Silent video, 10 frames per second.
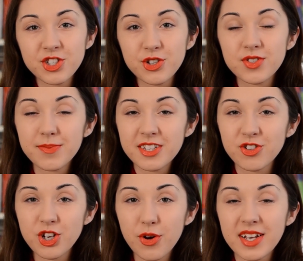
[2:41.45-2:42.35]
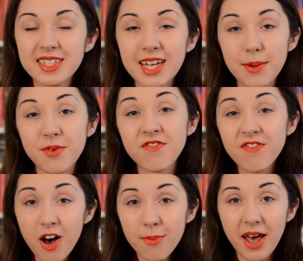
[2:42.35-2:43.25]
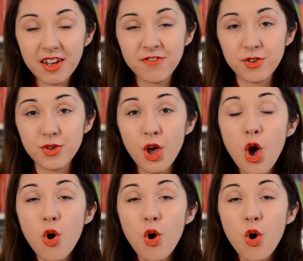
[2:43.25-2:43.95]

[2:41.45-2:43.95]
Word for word: use mistletoe as a type of fallback food